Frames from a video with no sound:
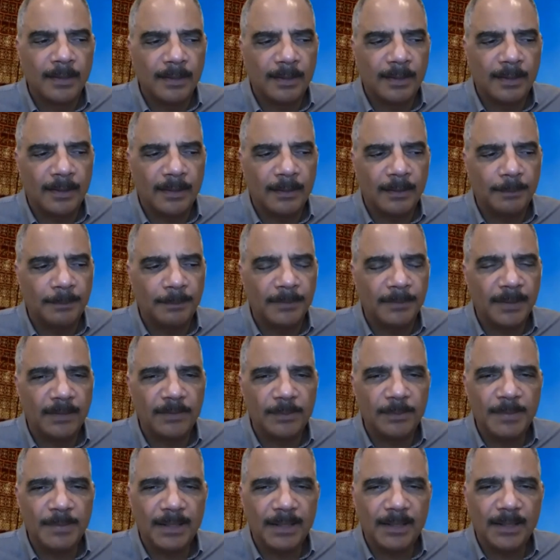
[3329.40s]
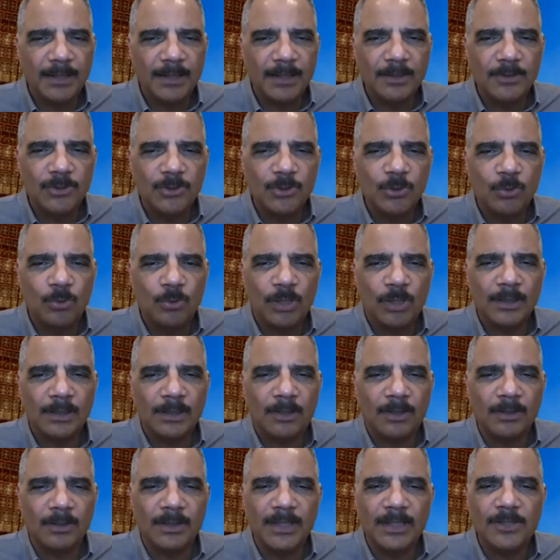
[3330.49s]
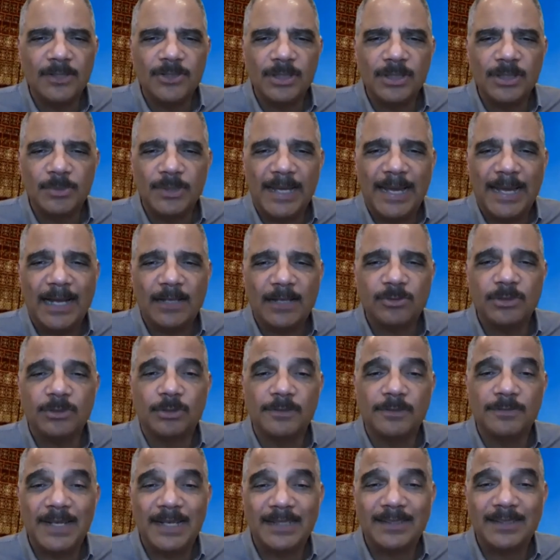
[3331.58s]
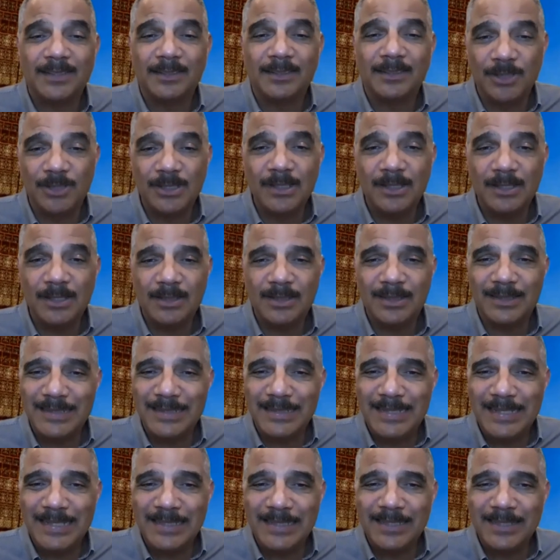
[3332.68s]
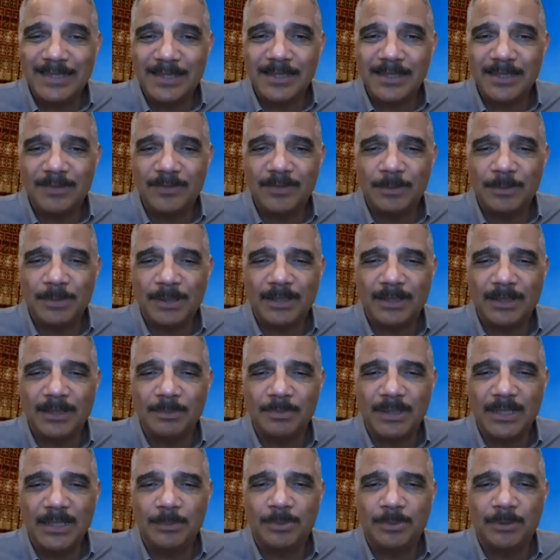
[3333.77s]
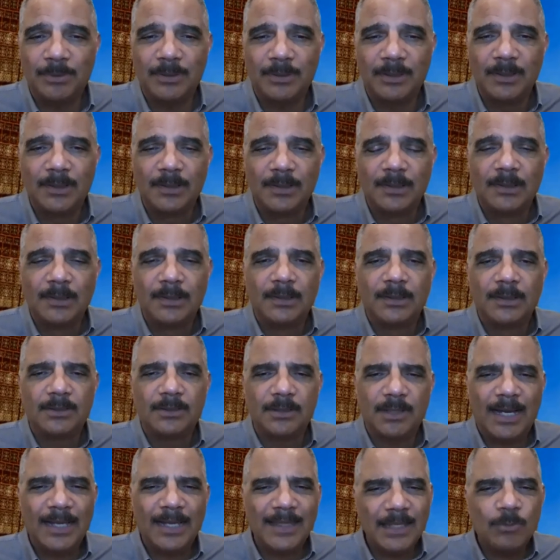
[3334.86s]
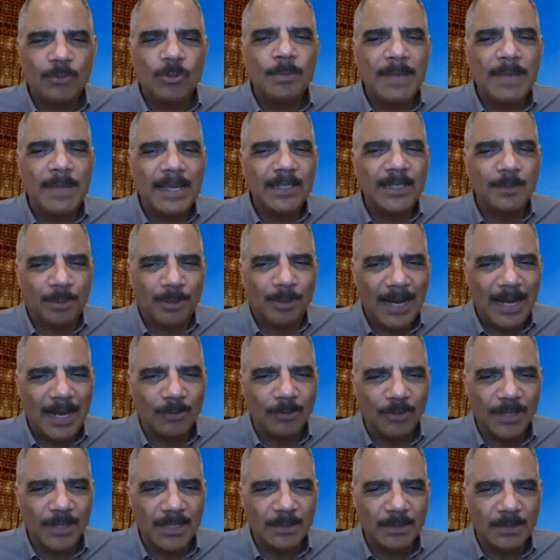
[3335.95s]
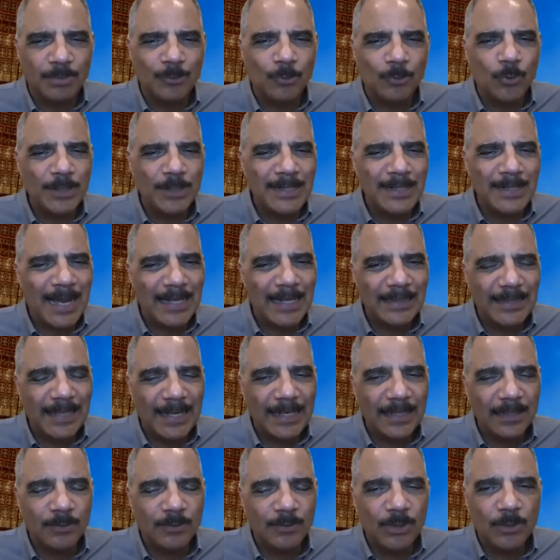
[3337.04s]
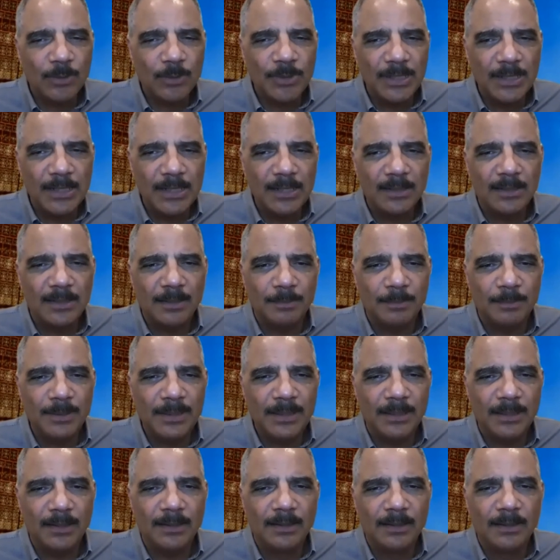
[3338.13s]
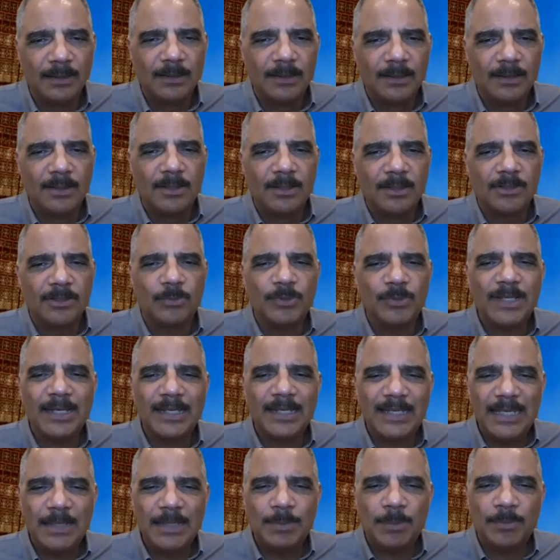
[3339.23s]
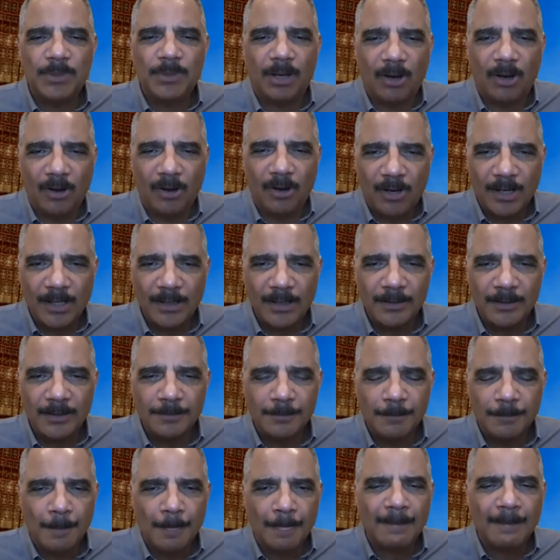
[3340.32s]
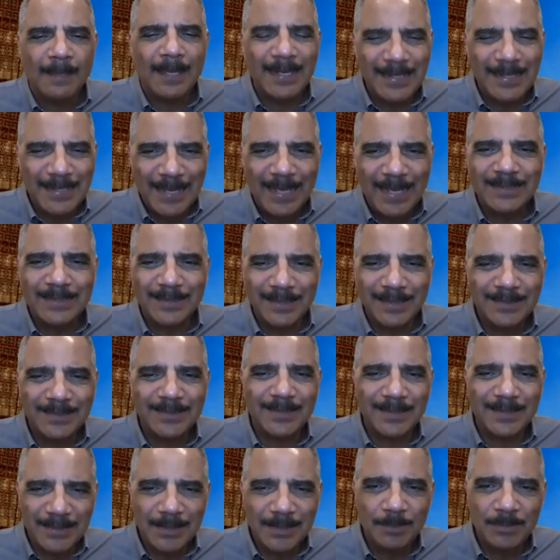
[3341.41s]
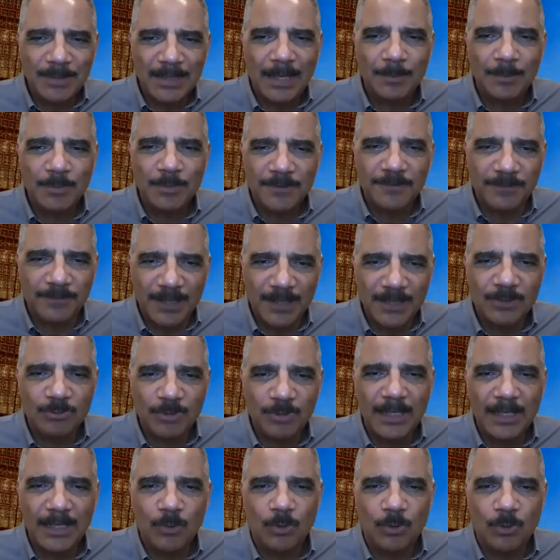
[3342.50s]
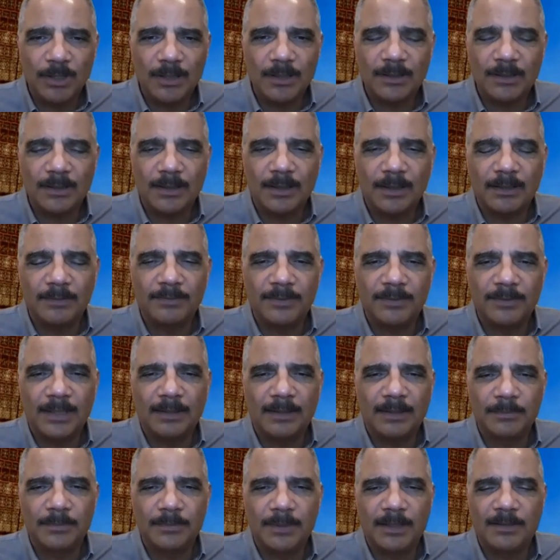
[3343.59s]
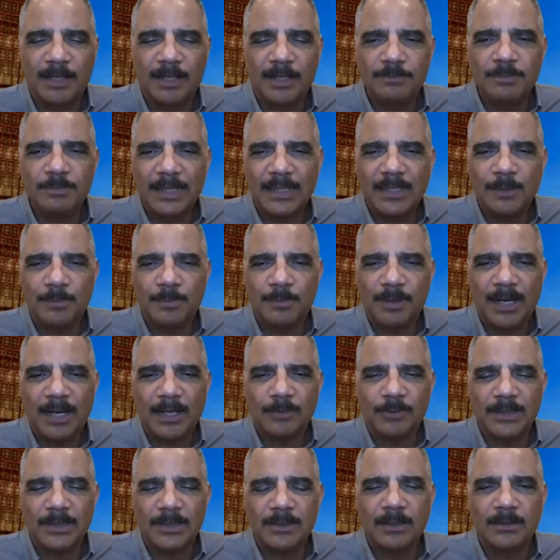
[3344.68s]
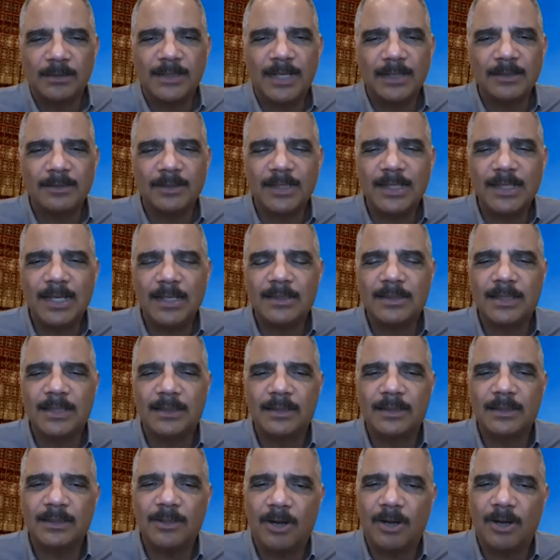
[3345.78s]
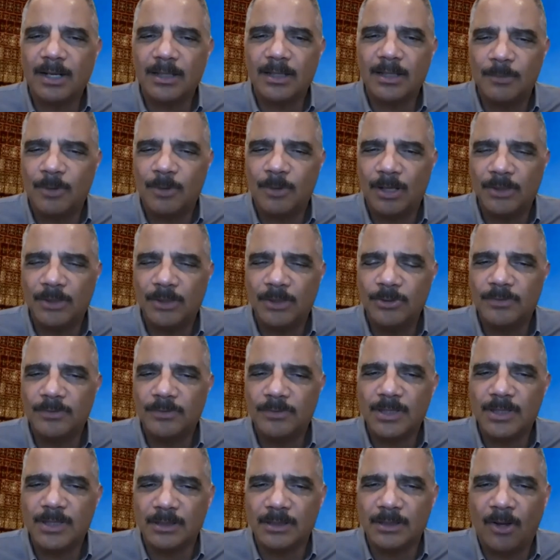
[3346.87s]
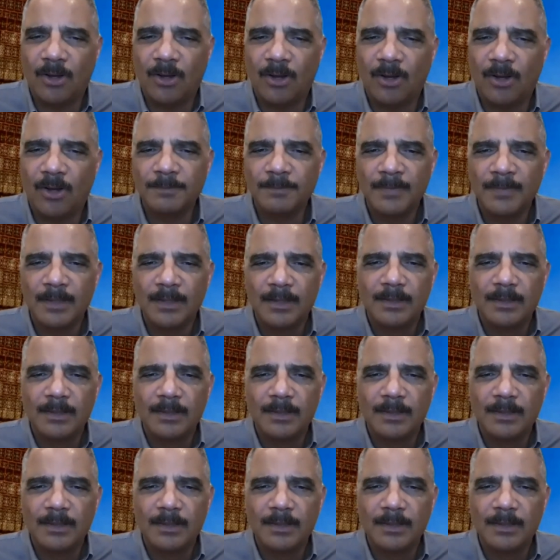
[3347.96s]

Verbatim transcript: Um, of Americans who want our leadership to actually reflect the goodness and the decency of the American people. So I think we're making progress, but we're not yet where we need to be. So we got to keep up the hard. And yes, it's the sometimes frustrating work of, um, of making progress. You know, Dr. King said that the arc of the moral universe is long,